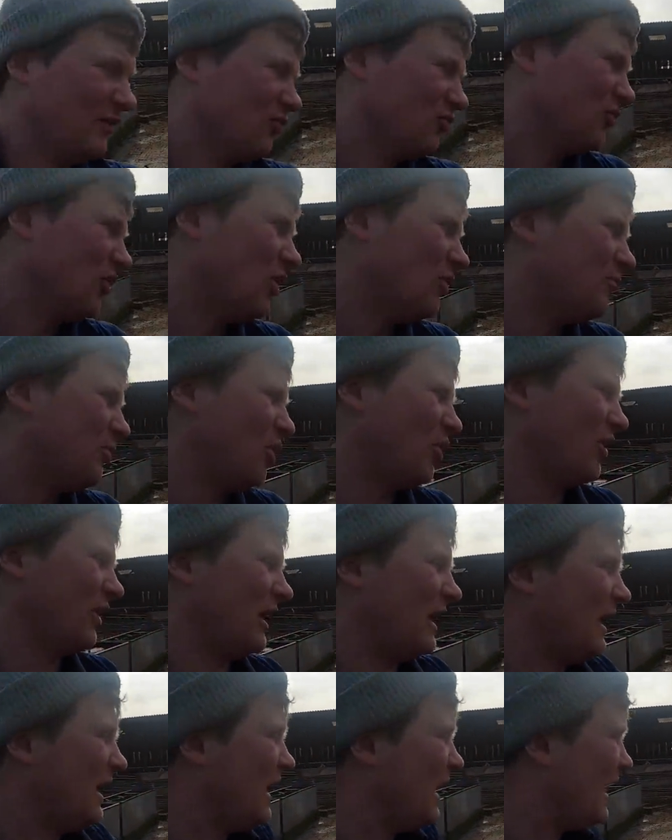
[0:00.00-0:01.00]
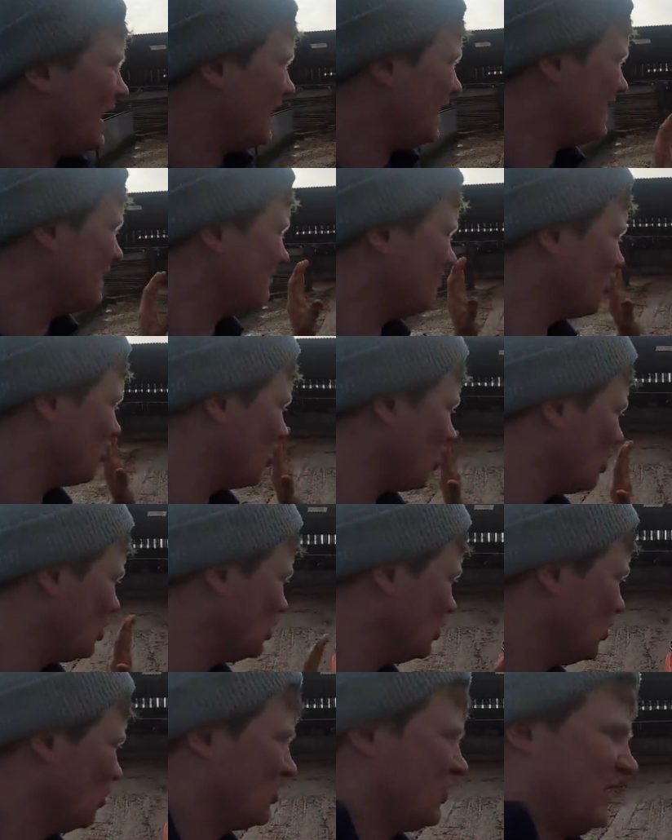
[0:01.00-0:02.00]
There's no point even
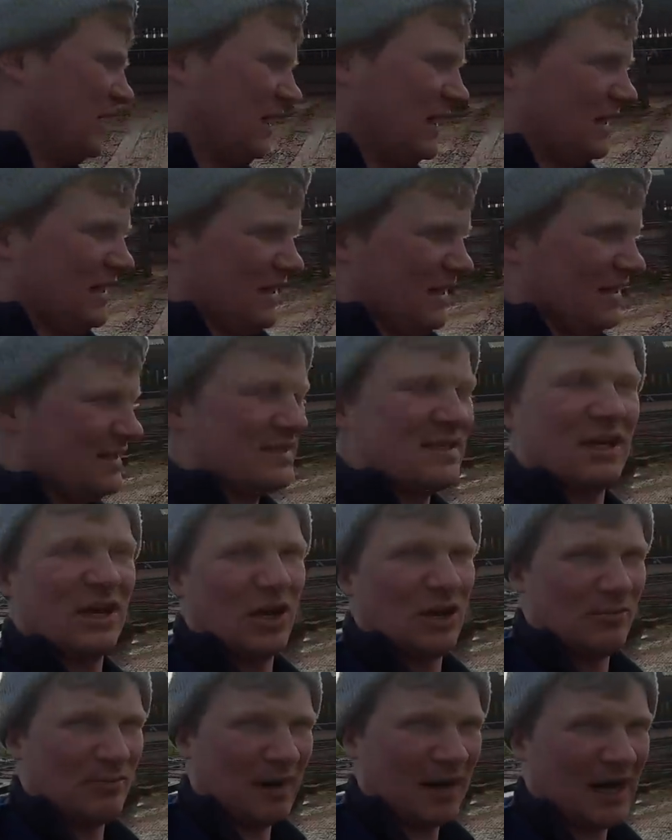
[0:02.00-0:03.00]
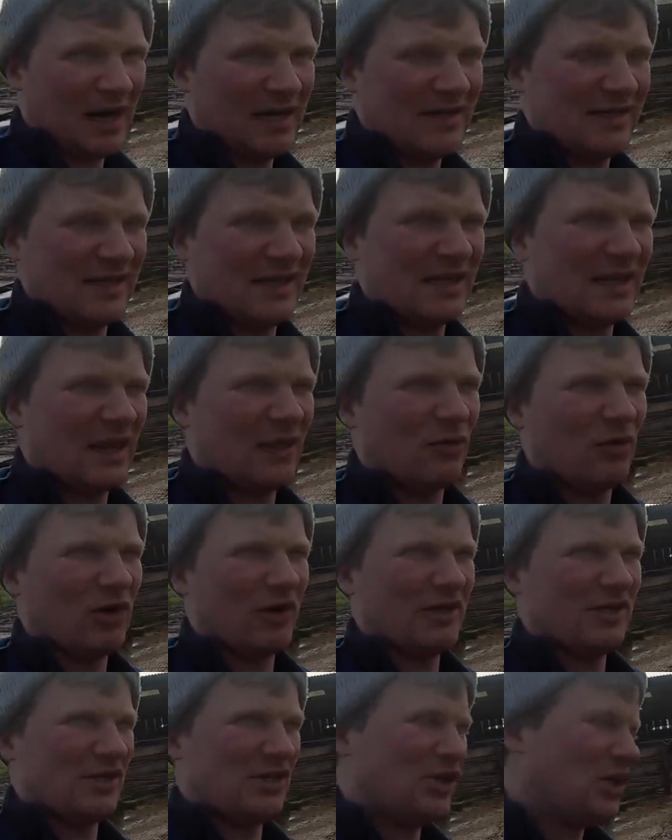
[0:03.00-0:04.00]
looking at this, my idea that I
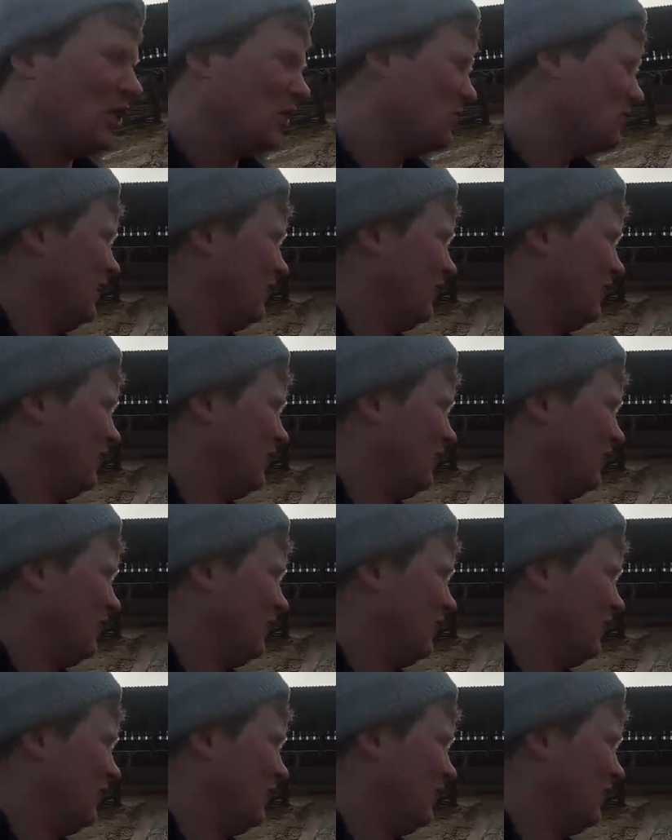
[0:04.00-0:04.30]
wanted to do.